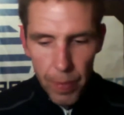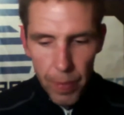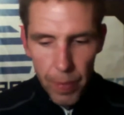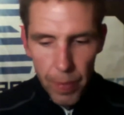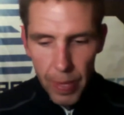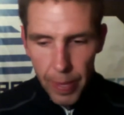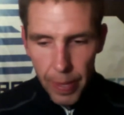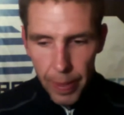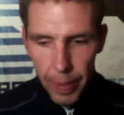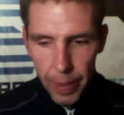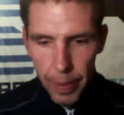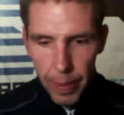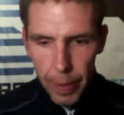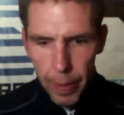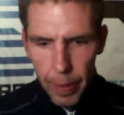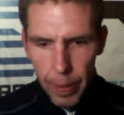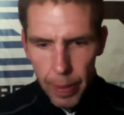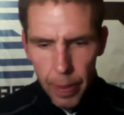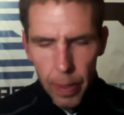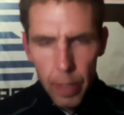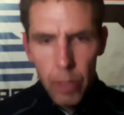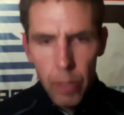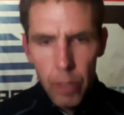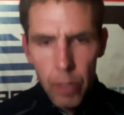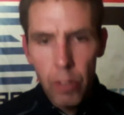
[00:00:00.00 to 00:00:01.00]
Okay?
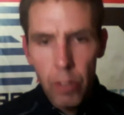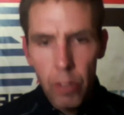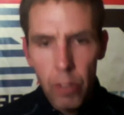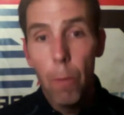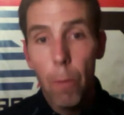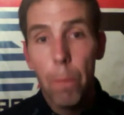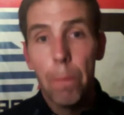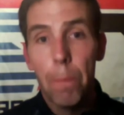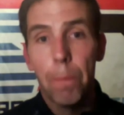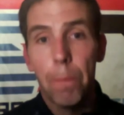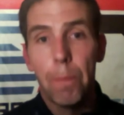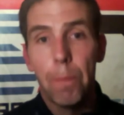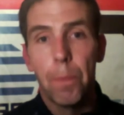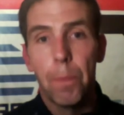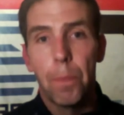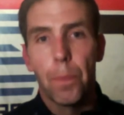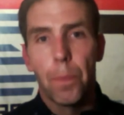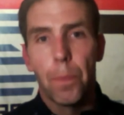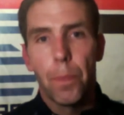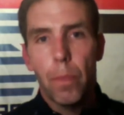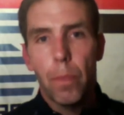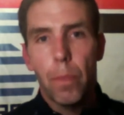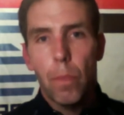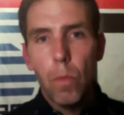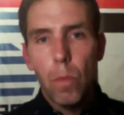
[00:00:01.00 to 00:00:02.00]
So
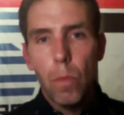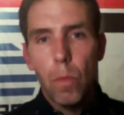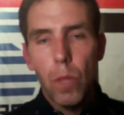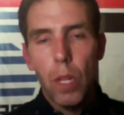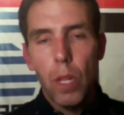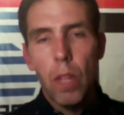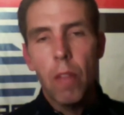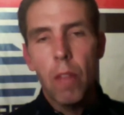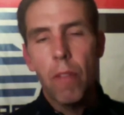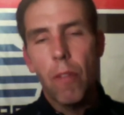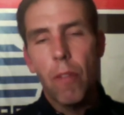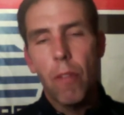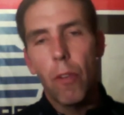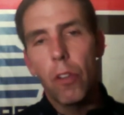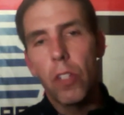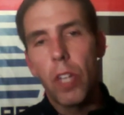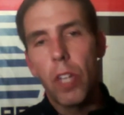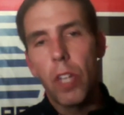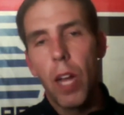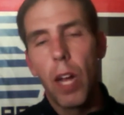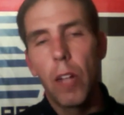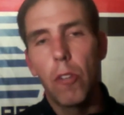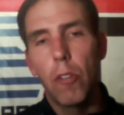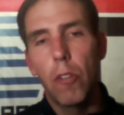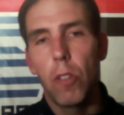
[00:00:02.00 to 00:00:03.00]
the first
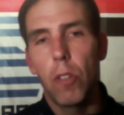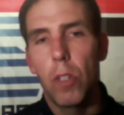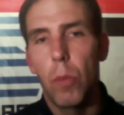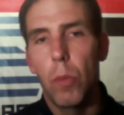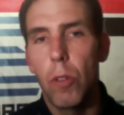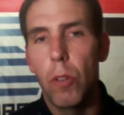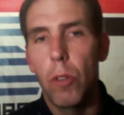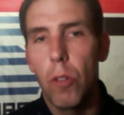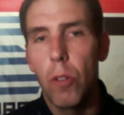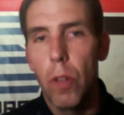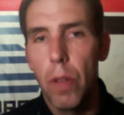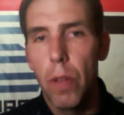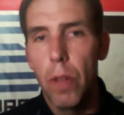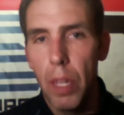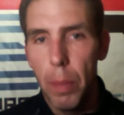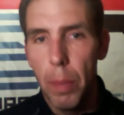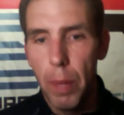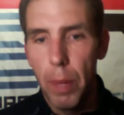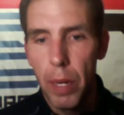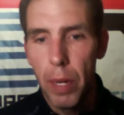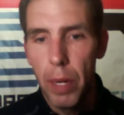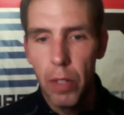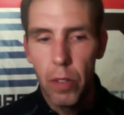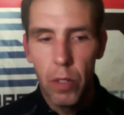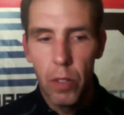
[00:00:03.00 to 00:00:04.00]
construct I want you to think
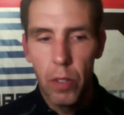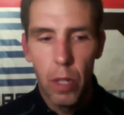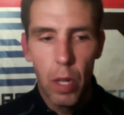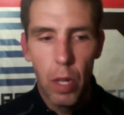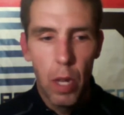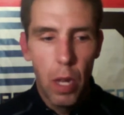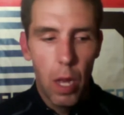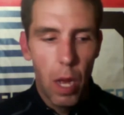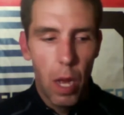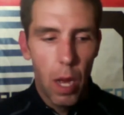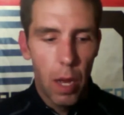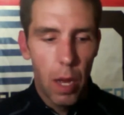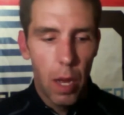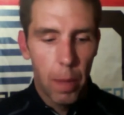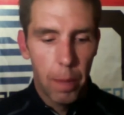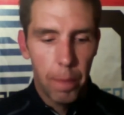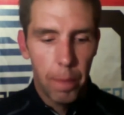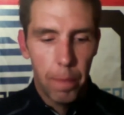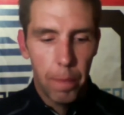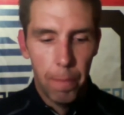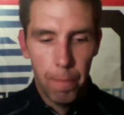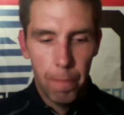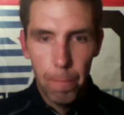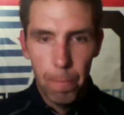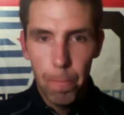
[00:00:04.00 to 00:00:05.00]
about is
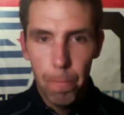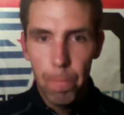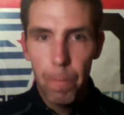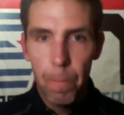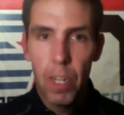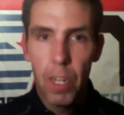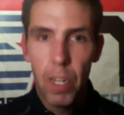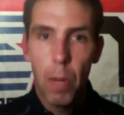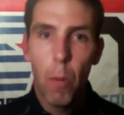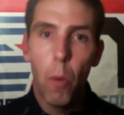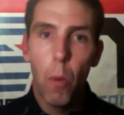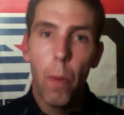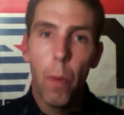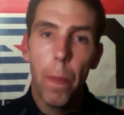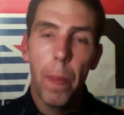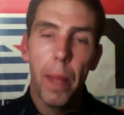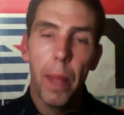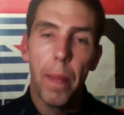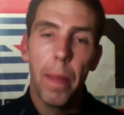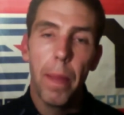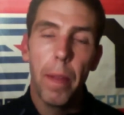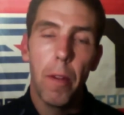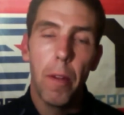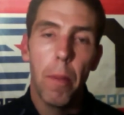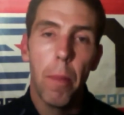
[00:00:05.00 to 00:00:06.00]
the number one
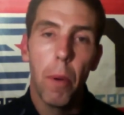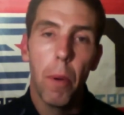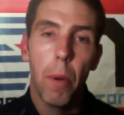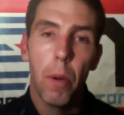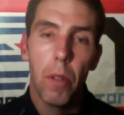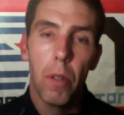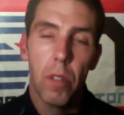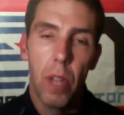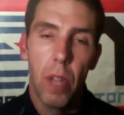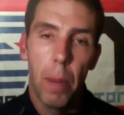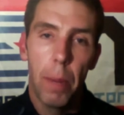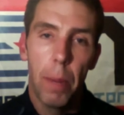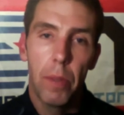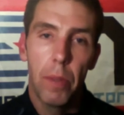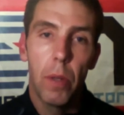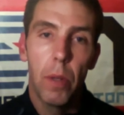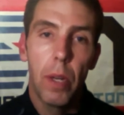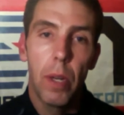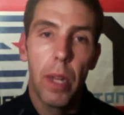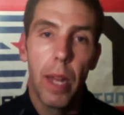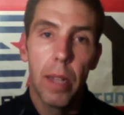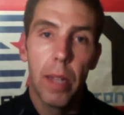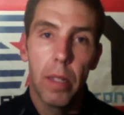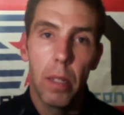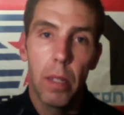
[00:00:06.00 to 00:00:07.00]
thing that your bonus
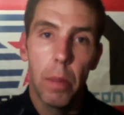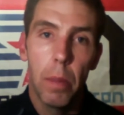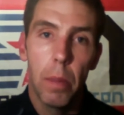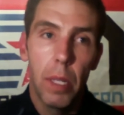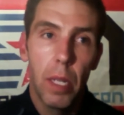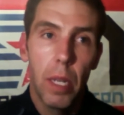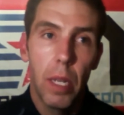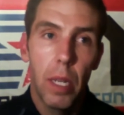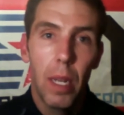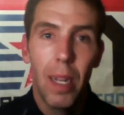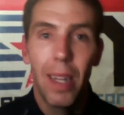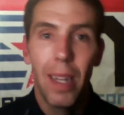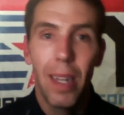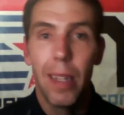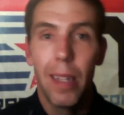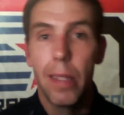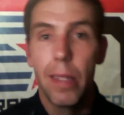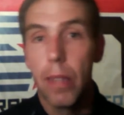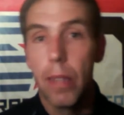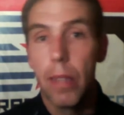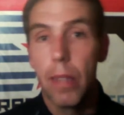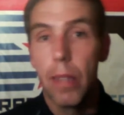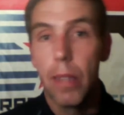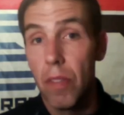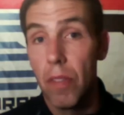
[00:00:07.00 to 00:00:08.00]
opportunity has to be is
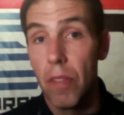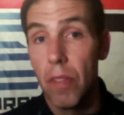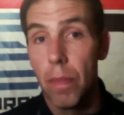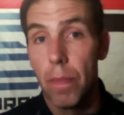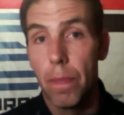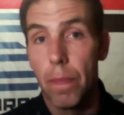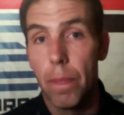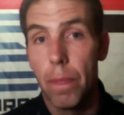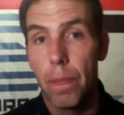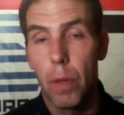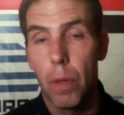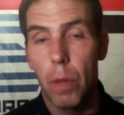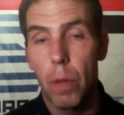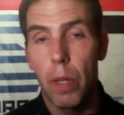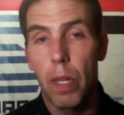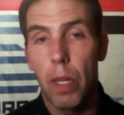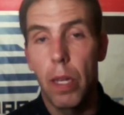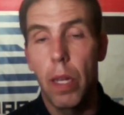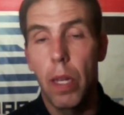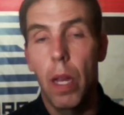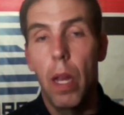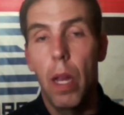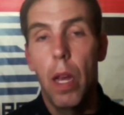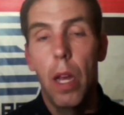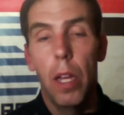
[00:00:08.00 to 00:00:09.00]
safe.
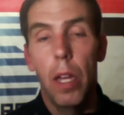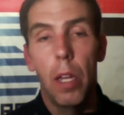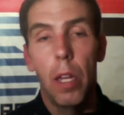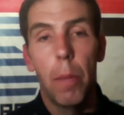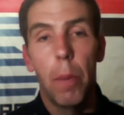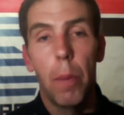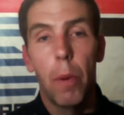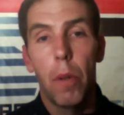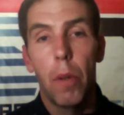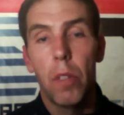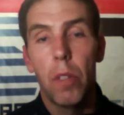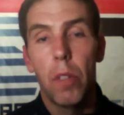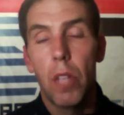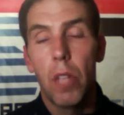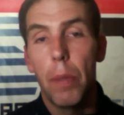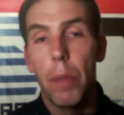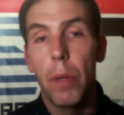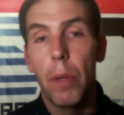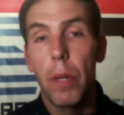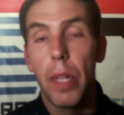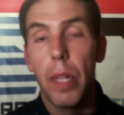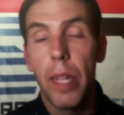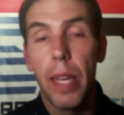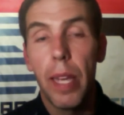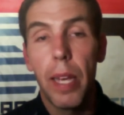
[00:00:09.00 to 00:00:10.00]
Okay, your bonus
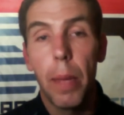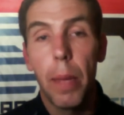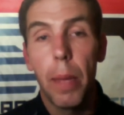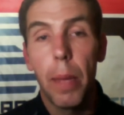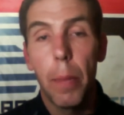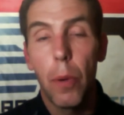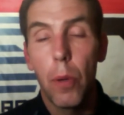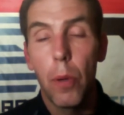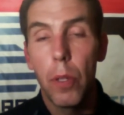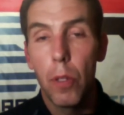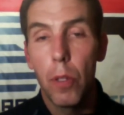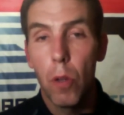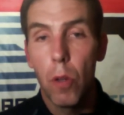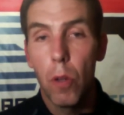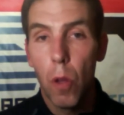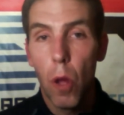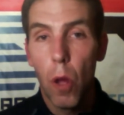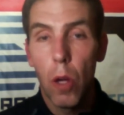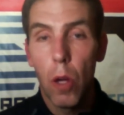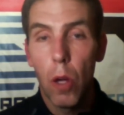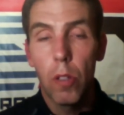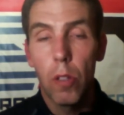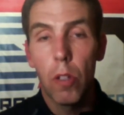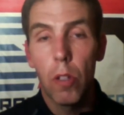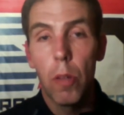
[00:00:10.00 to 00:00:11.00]
opportunity can't put your
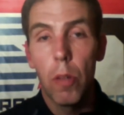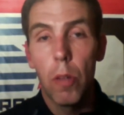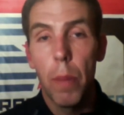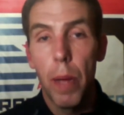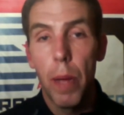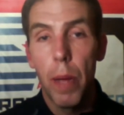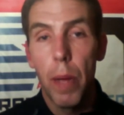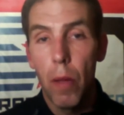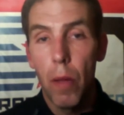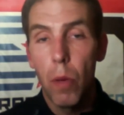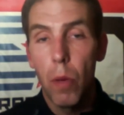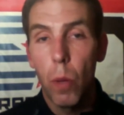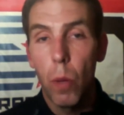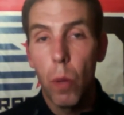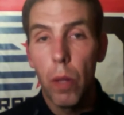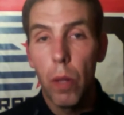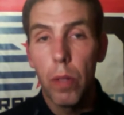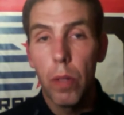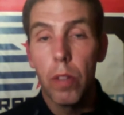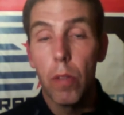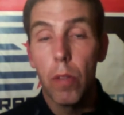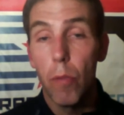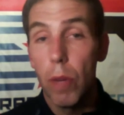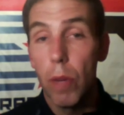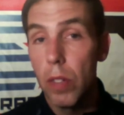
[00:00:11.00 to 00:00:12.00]
long-term health and
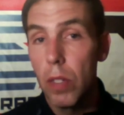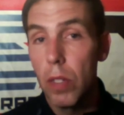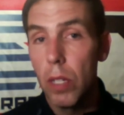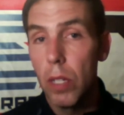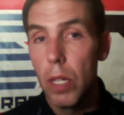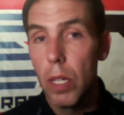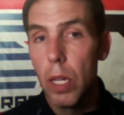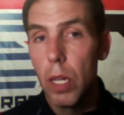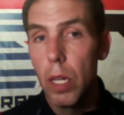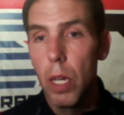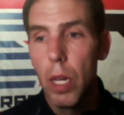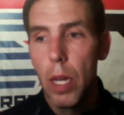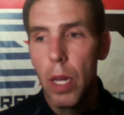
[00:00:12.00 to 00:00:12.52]
wellness at risk.